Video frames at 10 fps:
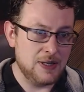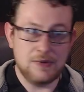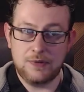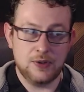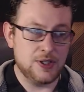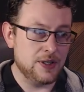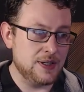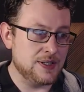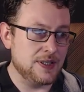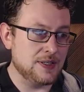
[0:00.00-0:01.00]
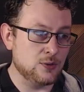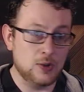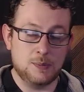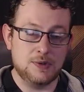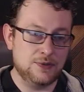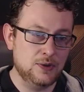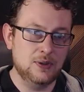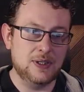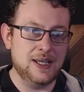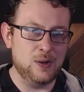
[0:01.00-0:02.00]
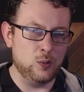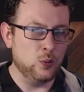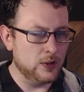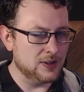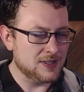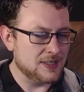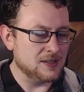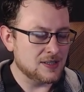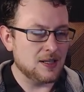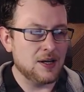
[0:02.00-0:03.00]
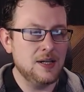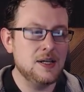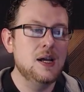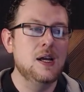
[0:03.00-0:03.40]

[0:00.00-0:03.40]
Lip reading: Even if you turn these things all up to full, it will still slide.